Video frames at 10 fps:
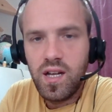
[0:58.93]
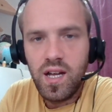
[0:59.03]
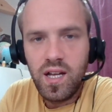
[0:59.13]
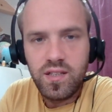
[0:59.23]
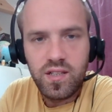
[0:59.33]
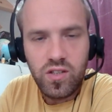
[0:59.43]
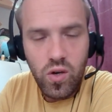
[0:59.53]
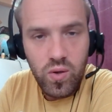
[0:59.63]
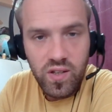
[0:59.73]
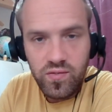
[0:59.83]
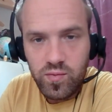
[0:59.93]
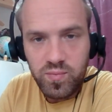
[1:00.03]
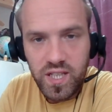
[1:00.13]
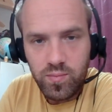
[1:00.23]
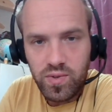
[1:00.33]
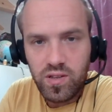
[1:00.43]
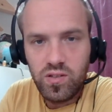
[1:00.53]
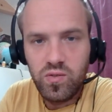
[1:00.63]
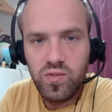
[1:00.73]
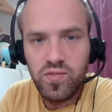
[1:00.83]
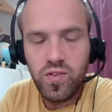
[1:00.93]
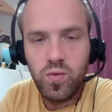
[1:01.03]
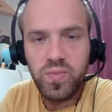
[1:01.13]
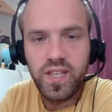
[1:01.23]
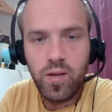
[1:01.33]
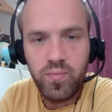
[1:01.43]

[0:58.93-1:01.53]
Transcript: And they're going for people who've opened up